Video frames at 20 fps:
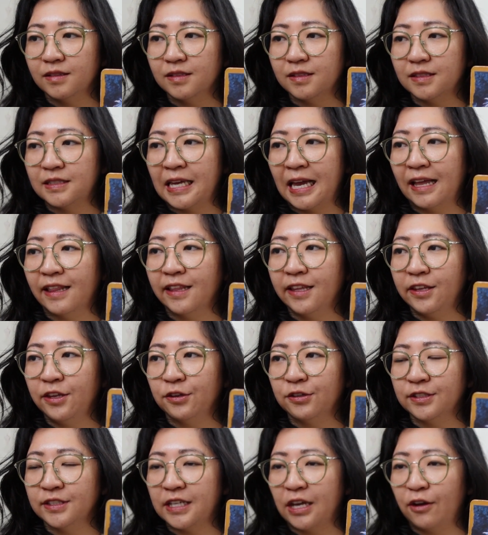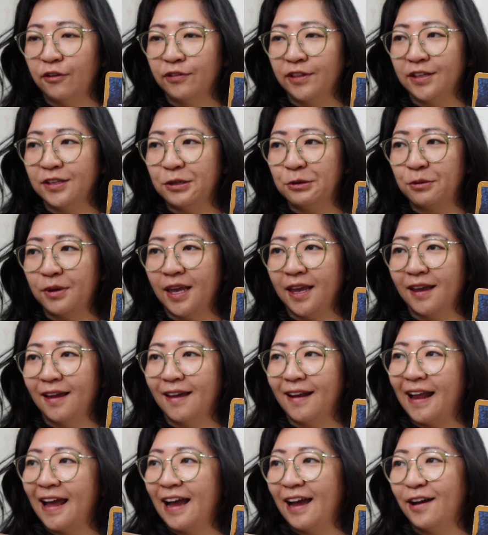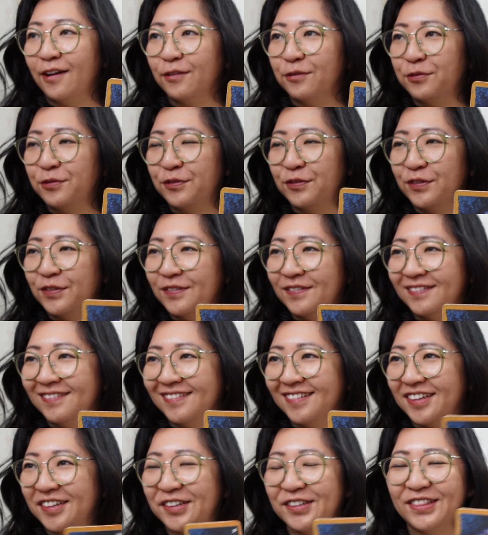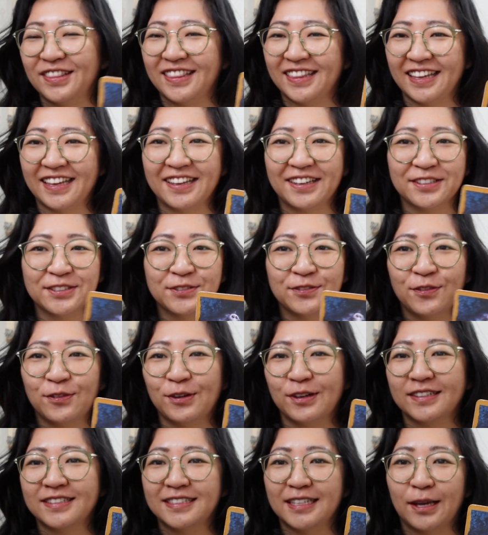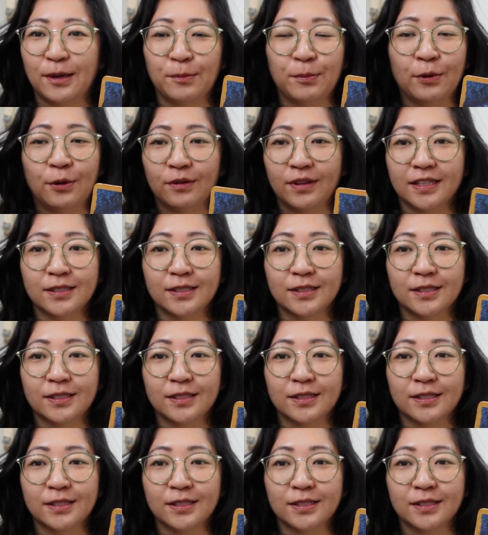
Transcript: telling yourself that you can't have good things, for example.